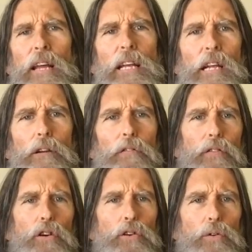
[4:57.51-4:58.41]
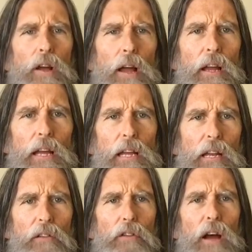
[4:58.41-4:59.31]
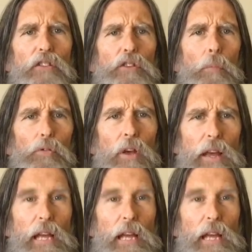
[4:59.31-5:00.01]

eating fruit, eating vegetables,